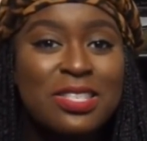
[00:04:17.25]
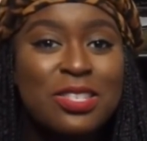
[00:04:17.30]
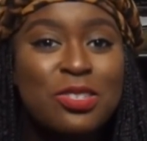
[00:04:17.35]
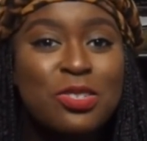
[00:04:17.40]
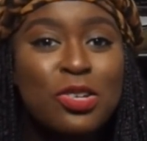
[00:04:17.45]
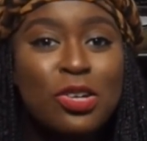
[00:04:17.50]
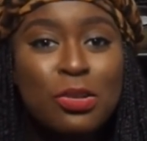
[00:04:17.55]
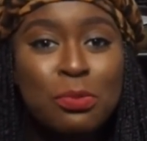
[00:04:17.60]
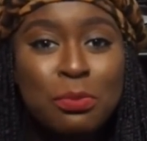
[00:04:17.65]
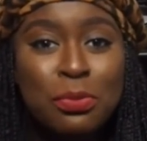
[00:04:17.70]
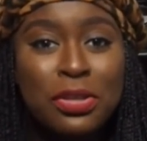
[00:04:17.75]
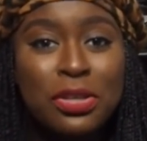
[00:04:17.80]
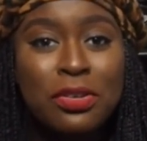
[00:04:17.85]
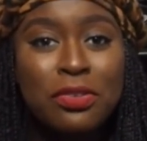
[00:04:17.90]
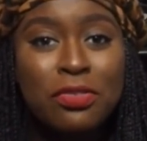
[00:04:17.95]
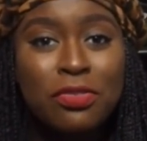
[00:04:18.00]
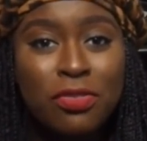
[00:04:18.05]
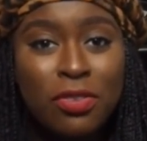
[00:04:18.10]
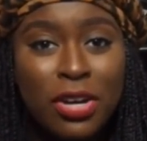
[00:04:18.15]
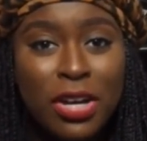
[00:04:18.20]
So don't be
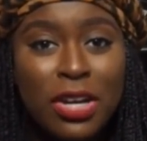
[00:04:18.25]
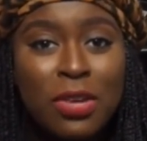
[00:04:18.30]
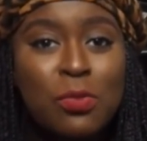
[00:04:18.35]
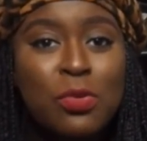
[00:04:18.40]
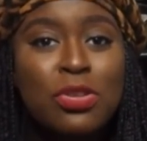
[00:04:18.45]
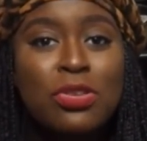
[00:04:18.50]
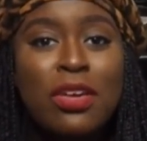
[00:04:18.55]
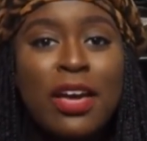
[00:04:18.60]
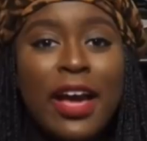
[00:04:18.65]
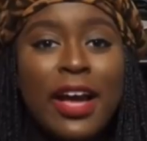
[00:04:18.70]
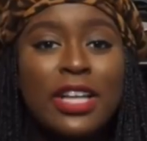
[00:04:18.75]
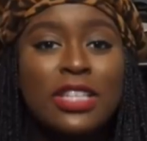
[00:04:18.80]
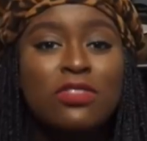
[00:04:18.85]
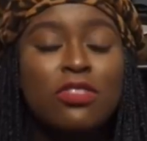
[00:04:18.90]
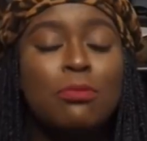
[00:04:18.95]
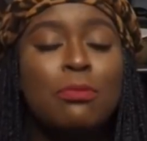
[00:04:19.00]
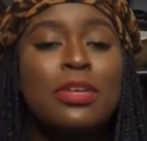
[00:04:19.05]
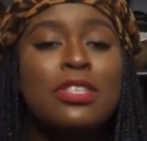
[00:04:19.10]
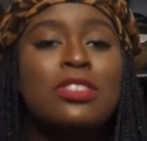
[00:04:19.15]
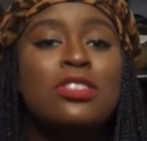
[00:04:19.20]
afraid when you ask
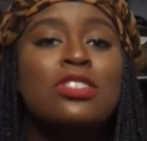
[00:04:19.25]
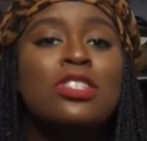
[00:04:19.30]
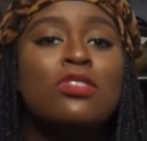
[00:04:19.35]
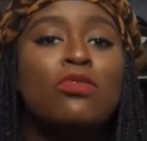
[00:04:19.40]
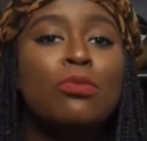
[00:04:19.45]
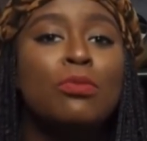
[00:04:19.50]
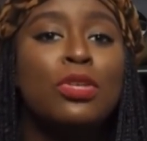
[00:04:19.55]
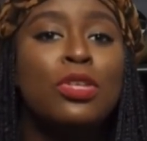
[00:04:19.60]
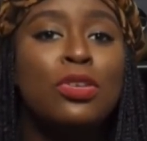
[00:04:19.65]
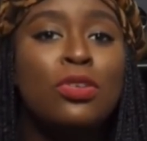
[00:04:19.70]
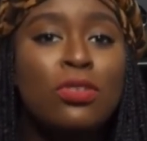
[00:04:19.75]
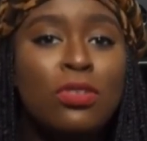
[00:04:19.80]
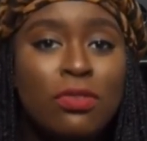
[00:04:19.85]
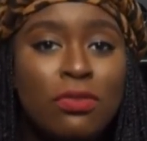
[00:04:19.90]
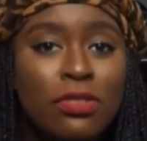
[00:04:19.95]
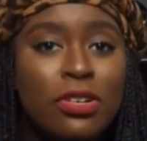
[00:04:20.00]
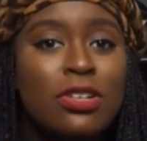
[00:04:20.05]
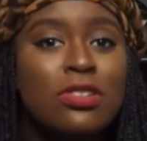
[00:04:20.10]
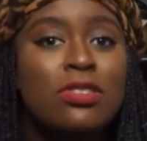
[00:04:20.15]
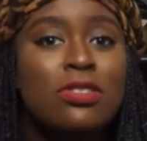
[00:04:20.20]
for messages from the
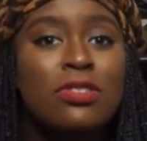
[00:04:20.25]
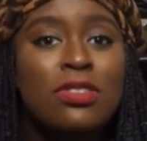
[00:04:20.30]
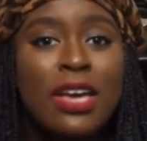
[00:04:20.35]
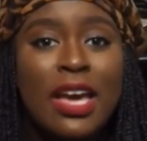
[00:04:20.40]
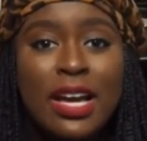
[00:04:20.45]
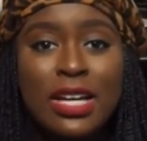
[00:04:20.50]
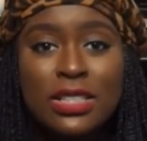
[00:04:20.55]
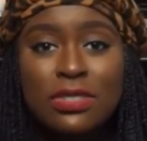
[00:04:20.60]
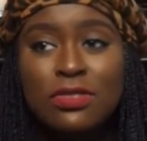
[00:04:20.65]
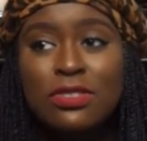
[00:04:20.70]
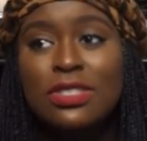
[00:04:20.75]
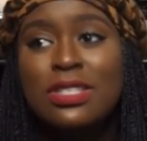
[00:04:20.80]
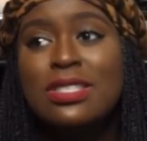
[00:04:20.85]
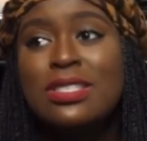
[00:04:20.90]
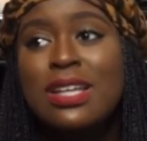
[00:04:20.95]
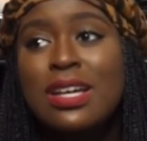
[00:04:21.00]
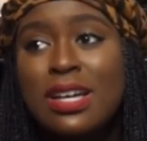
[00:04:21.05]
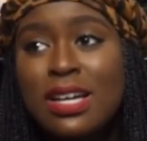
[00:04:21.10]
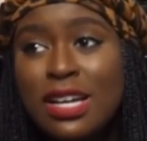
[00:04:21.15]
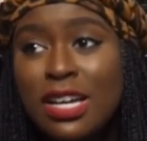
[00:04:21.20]
universe or you ask for a
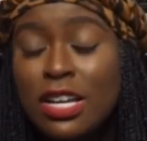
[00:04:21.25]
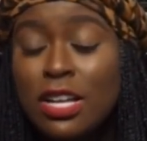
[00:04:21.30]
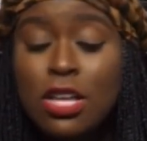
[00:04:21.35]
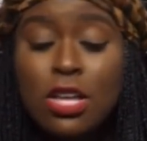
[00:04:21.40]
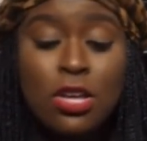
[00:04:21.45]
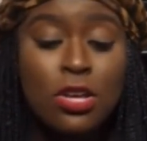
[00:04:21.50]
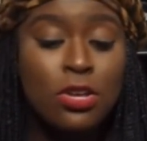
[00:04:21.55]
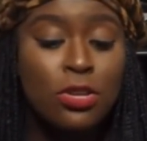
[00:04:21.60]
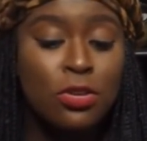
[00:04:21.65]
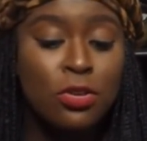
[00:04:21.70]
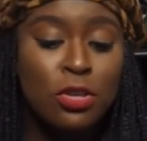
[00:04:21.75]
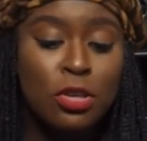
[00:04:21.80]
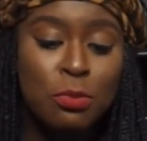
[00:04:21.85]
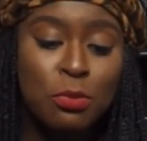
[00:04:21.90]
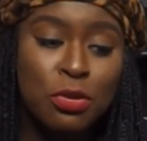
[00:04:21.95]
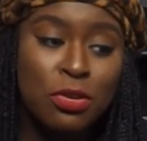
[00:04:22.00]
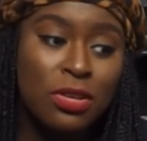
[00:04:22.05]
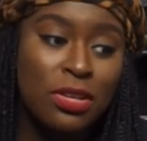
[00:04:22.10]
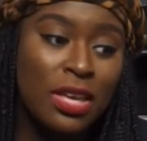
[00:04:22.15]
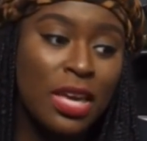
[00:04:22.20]
sign, you
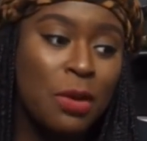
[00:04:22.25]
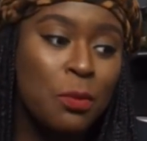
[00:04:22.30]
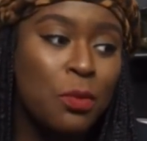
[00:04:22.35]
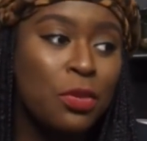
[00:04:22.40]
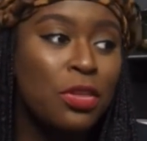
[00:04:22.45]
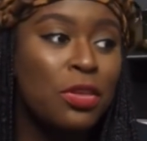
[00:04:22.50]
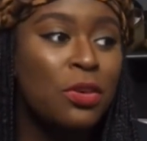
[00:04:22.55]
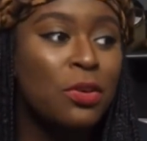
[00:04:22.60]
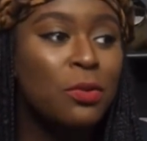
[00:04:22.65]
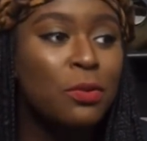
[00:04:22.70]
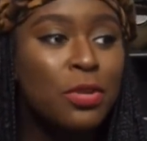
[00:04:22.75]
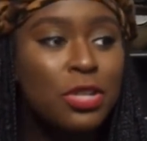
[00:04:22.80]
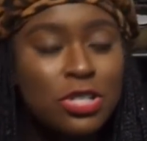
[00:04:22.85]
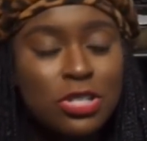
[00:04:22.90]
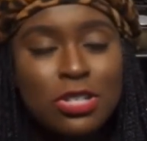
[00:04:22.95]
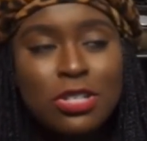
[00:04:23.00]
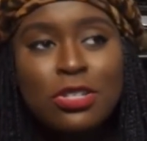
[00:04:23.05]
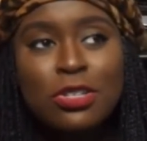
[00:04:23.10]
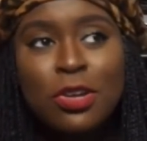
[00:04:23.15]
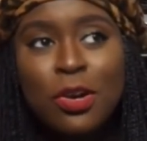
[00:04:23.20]
communicate with the
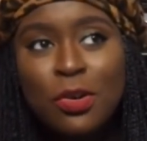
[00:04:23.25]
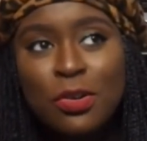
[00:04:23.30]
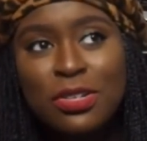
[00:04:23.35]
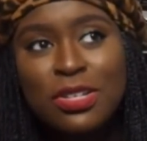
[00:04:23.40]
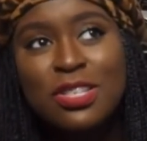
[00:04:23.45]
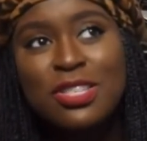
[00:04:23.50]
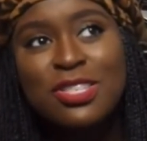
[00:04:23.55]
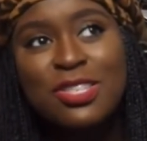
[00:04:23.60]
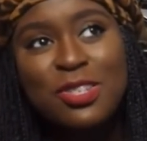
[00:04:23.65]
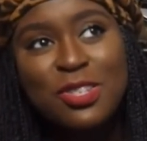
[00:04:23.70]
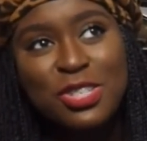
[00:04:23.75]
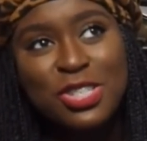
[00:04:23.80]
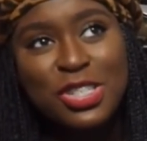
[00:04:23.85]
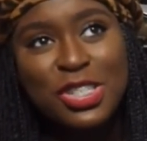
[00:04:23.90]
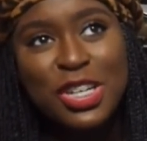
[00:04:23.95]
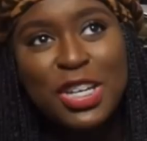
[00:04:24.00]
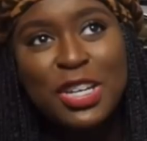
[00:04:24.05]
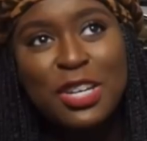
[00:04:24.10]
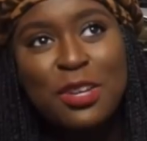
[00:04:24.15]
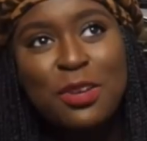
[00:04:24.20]
Orisha. Don't
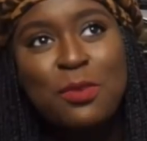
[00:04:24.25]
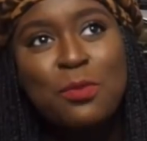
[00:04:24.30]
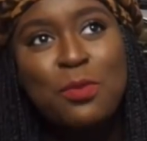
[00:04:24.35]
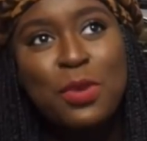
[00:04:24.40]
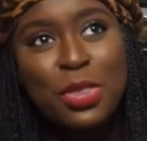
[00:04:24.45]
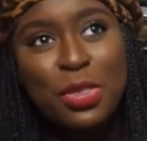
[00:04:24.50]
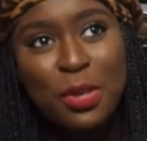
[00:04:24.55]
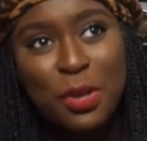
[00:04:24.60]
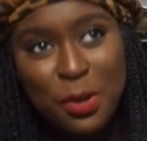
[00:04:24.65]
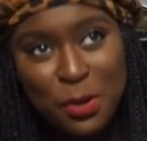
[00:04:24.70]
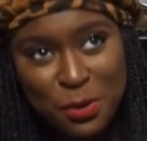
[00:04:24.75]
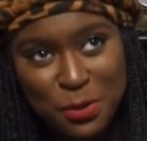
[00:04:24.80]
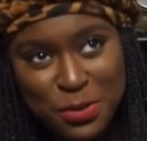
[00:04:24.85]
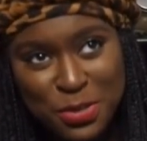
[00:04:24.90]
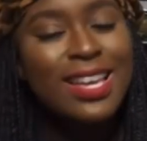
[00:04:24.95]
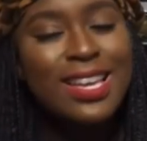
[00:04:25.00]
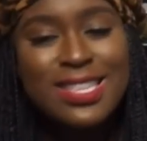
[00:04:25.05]
associate it with ghosts.